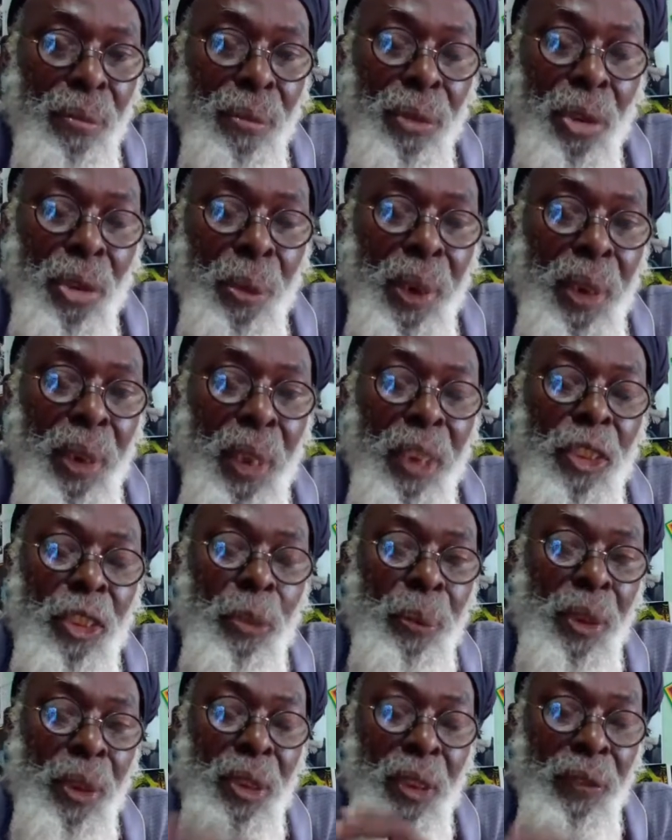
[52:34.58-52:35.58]
some of the
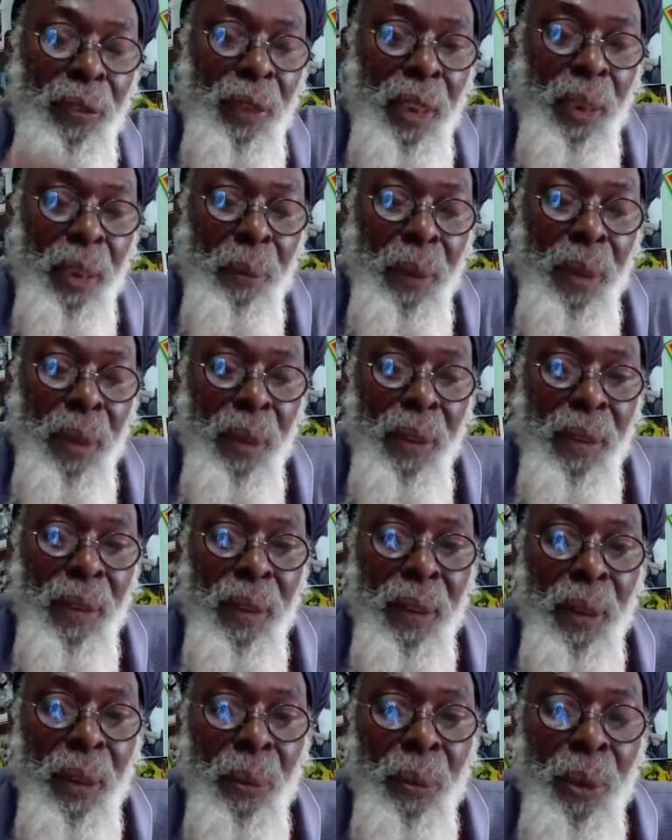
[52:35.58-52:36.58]
aspects of Nyahbinghi the
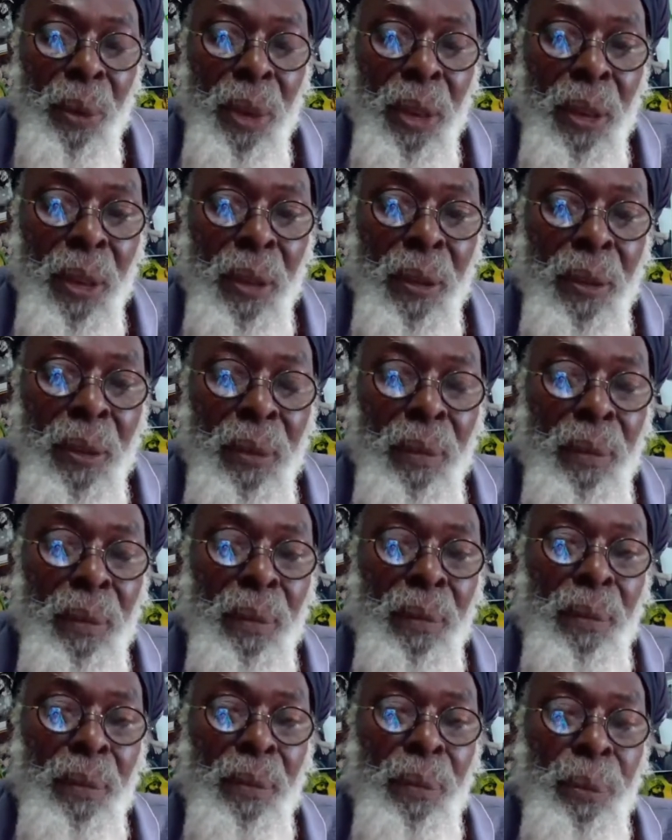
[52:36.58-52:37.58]
same way.
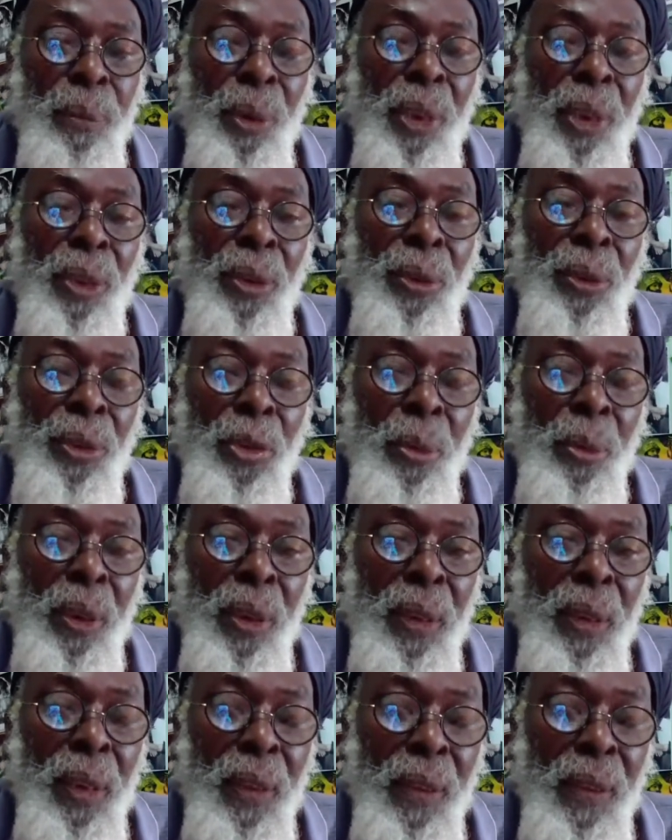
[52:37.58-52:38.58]
Point out some of the
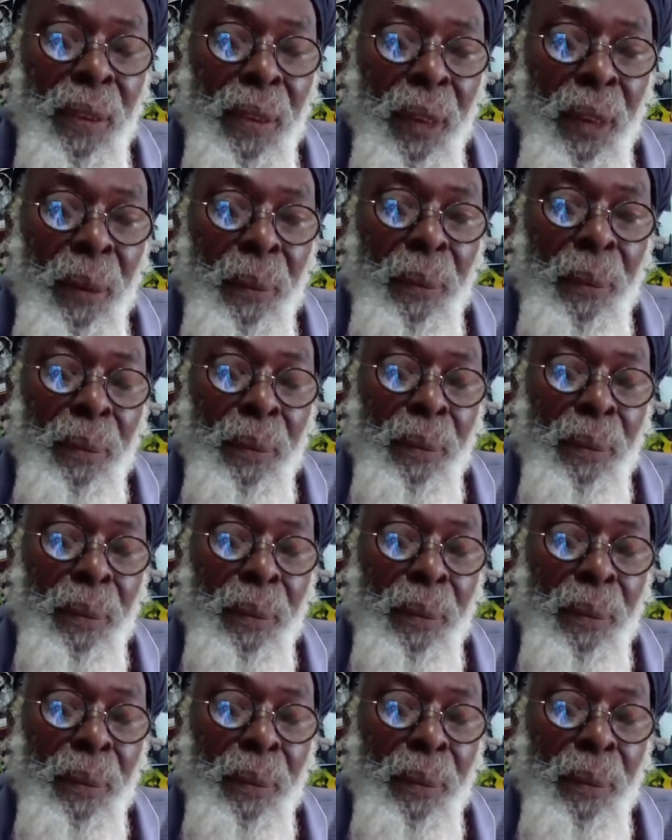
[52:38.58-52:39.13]
things them